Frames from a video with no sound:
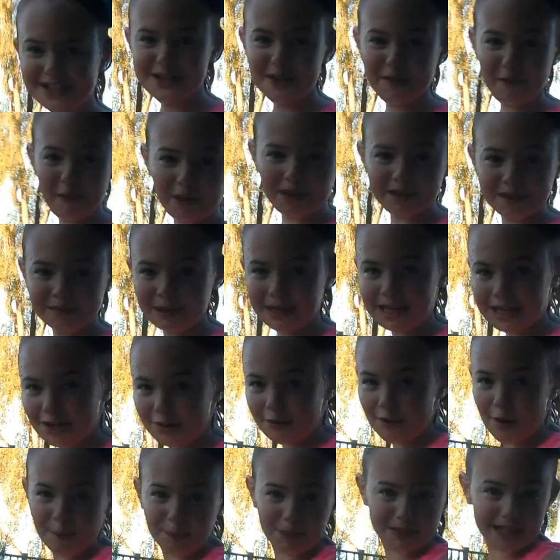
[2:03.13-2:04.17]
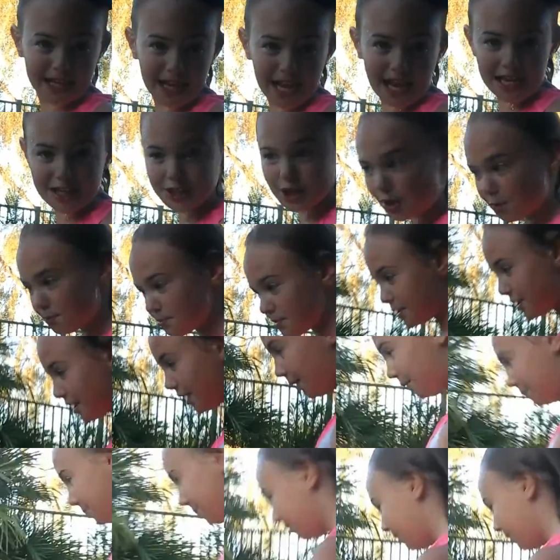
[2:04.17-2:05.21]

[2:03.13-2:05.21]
She wants me to do a plie jump, so.